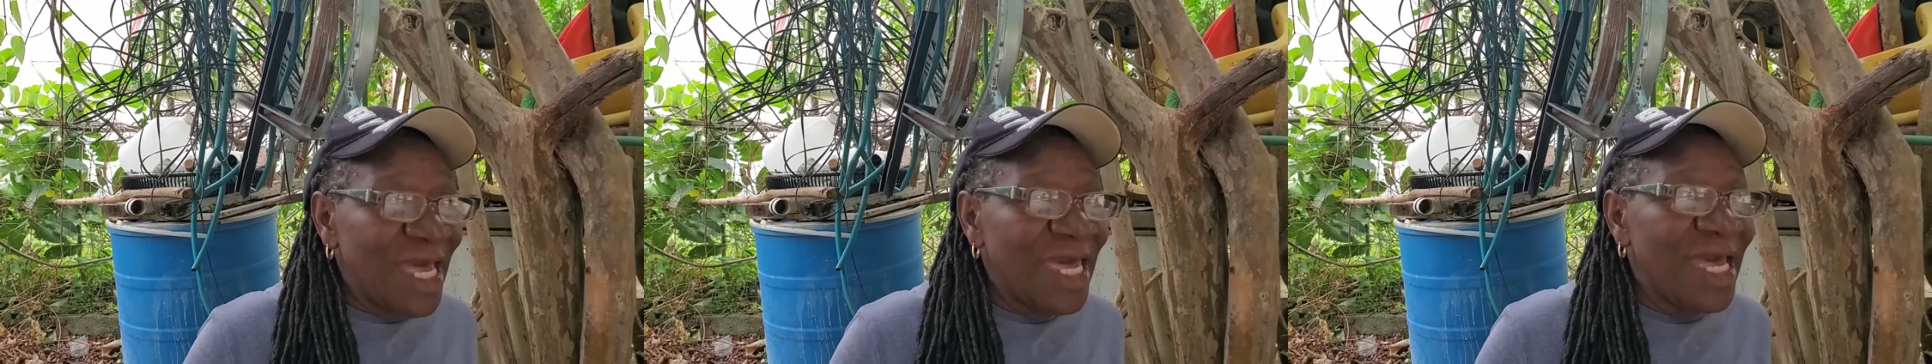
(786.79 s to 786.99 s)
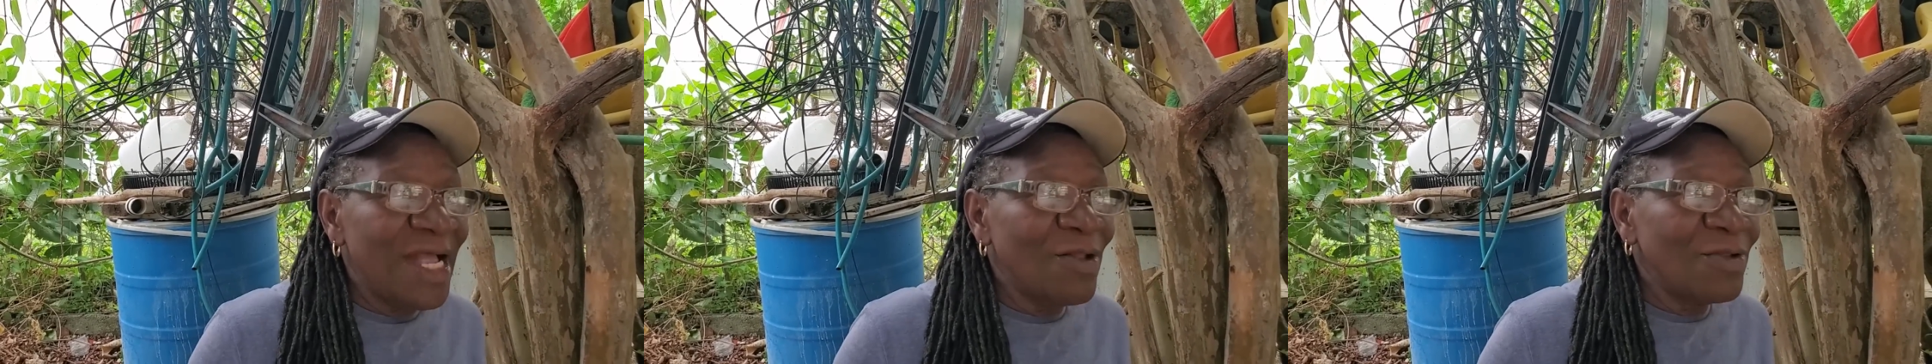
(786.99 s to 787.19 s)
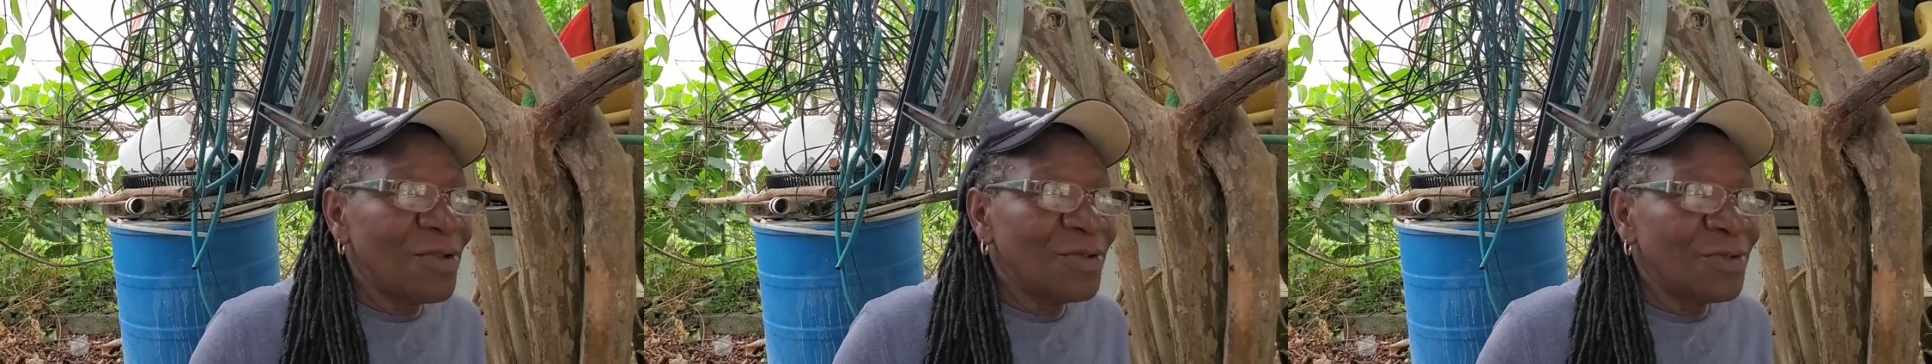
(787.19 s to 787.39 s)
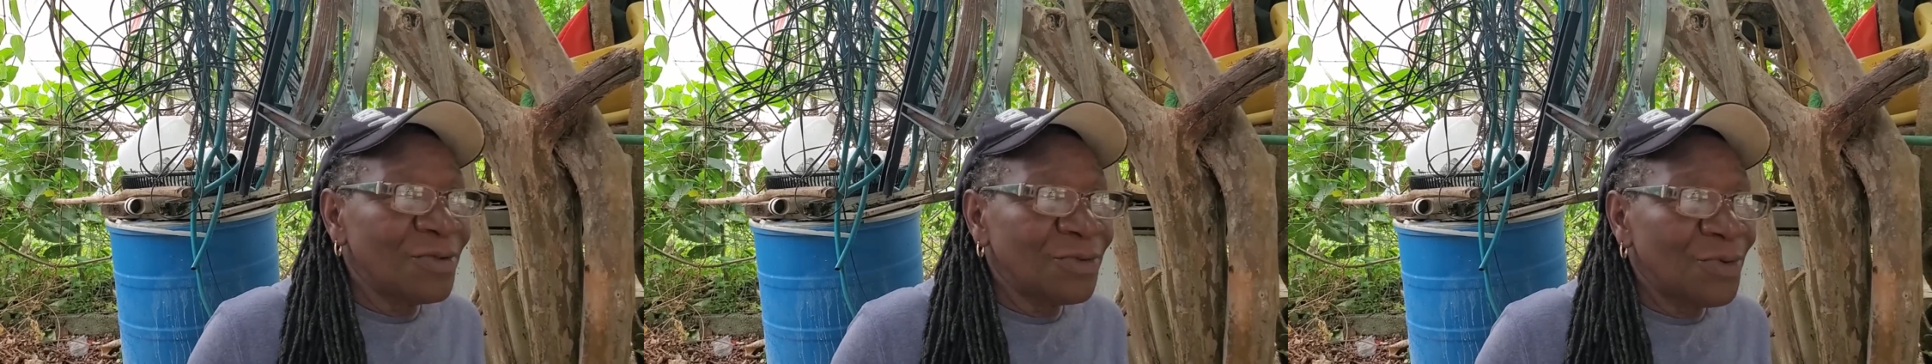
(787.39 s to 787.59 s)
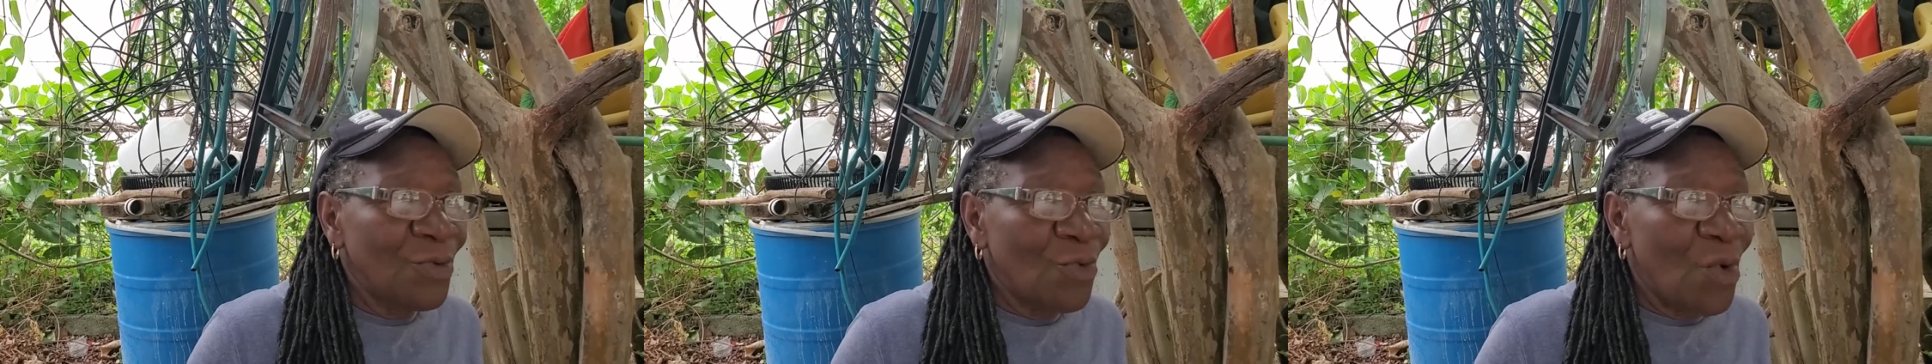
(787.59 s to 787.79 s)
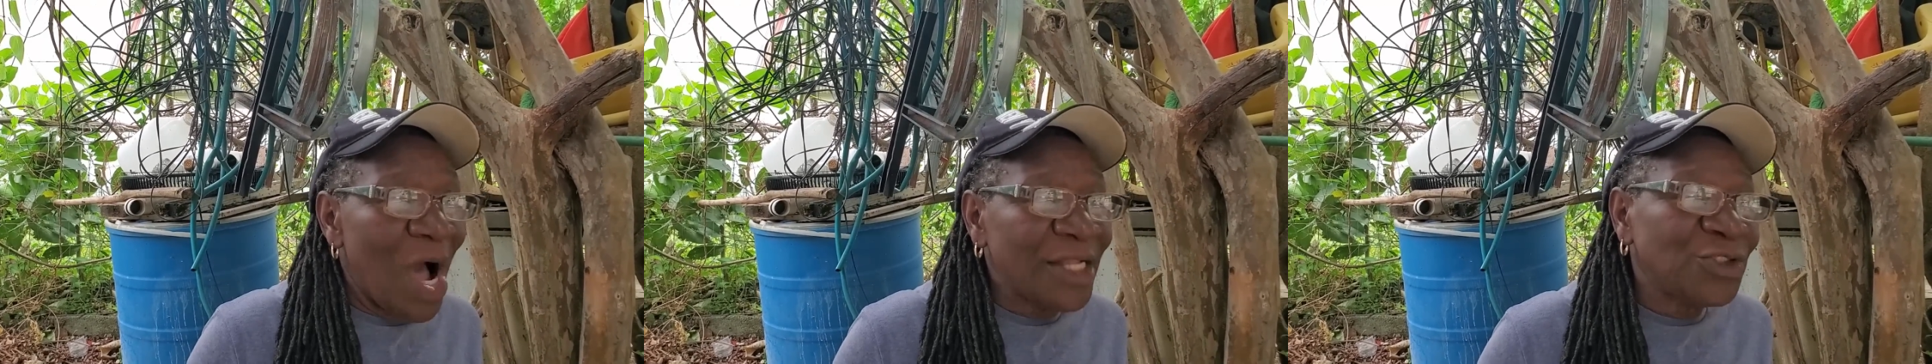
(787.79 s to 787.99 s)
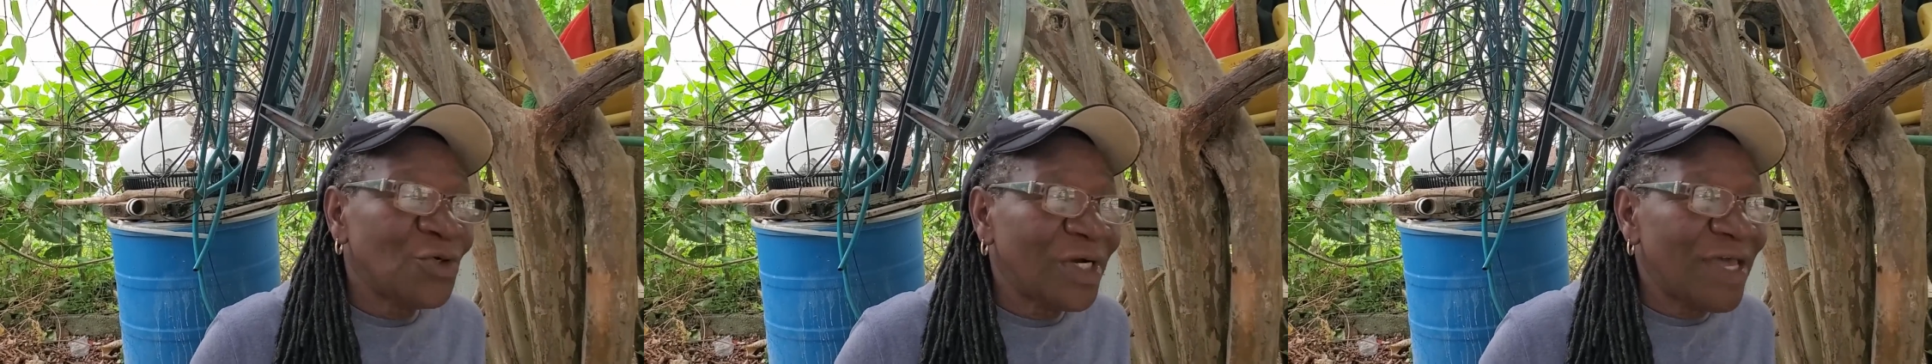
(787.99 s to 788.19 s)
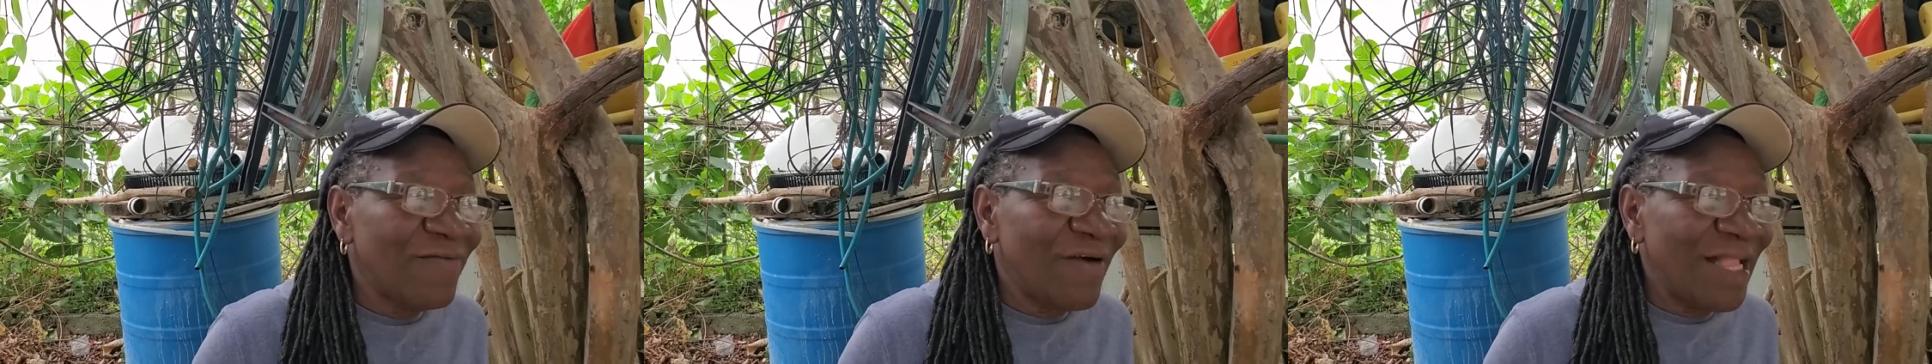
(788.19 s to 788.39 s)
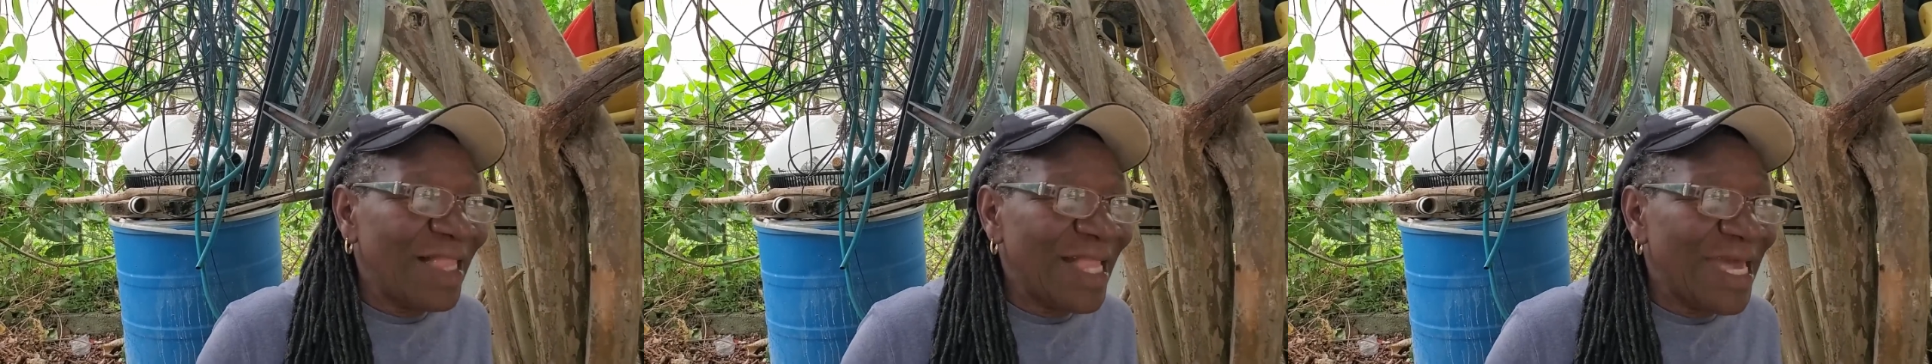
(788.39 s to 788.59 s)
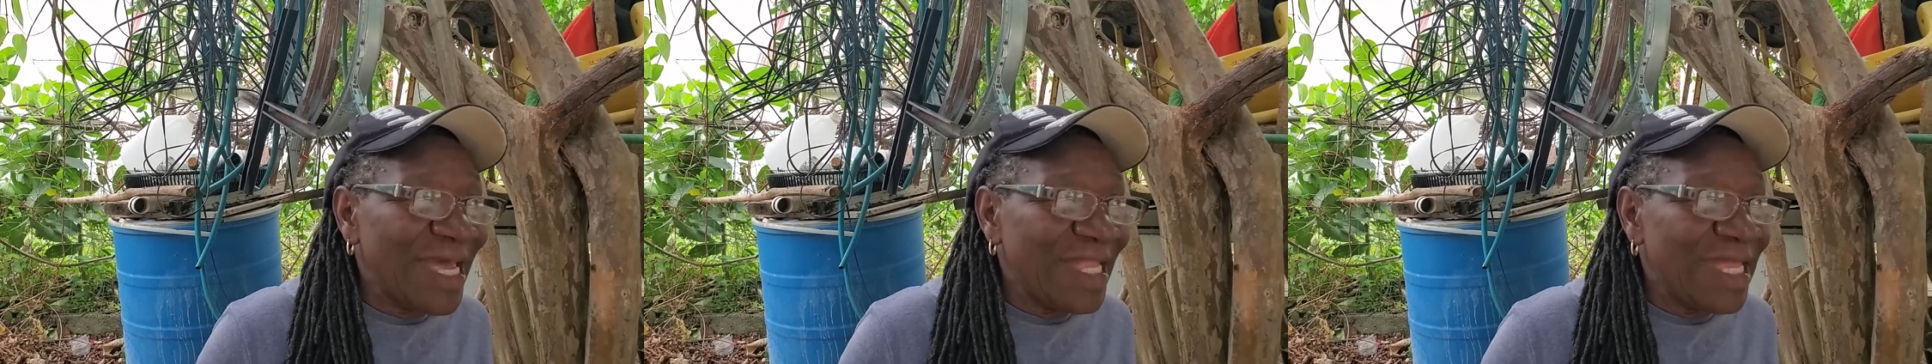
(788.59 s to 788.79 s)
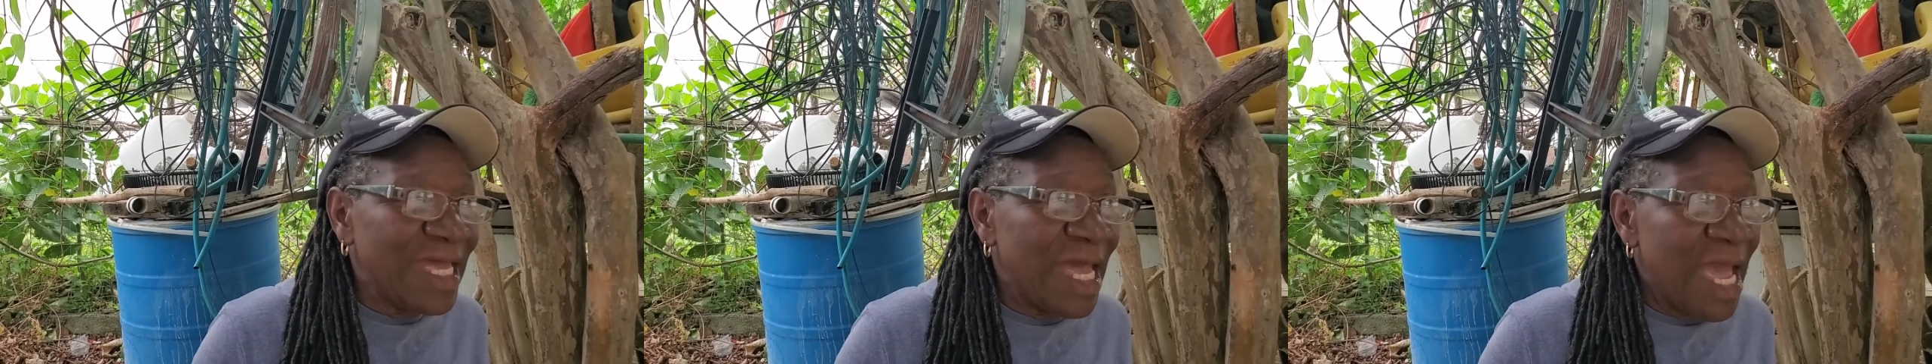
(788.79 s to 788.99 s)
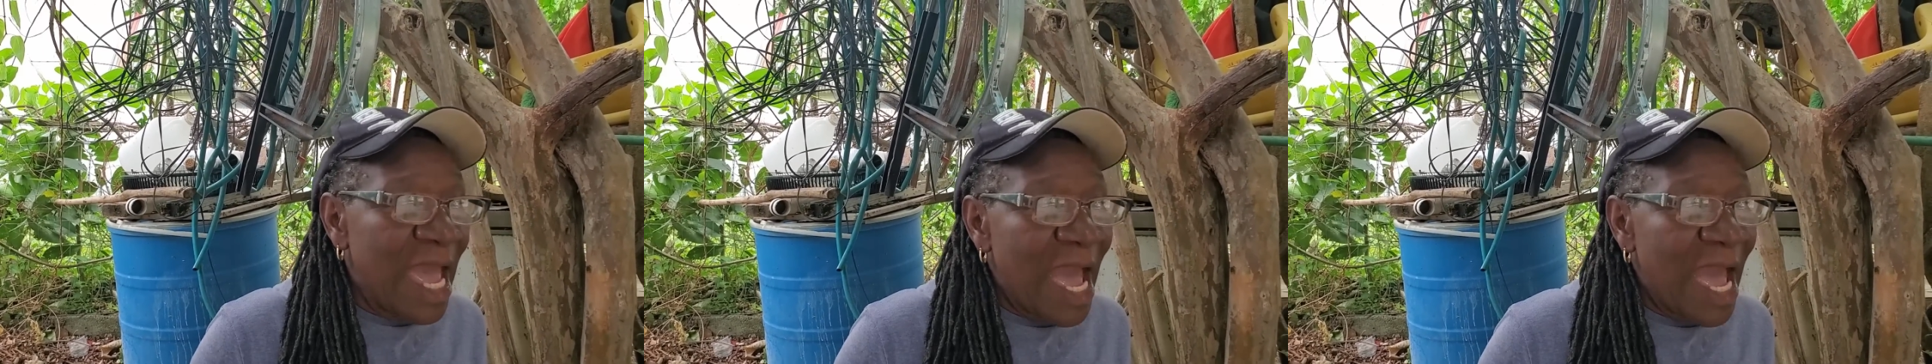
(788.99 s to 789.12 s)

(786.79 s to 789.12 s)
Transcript: Hale one to give a lady,